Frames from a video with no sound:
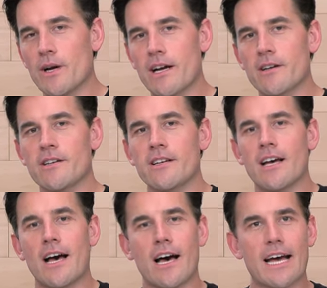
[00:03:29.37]
wear
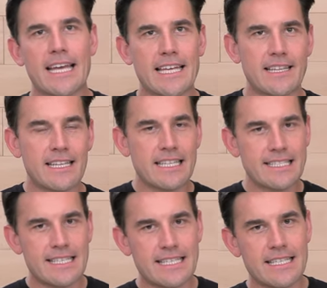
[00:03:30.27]
in the
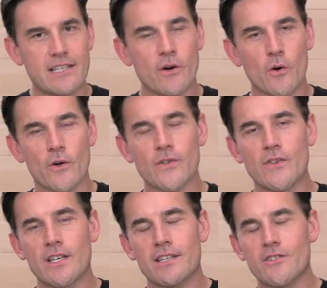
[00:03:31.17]
TT course.